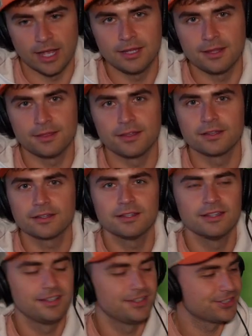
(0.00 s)

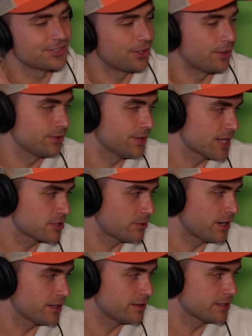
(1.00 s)
anything. So
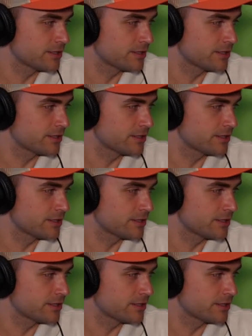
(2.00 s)
that's why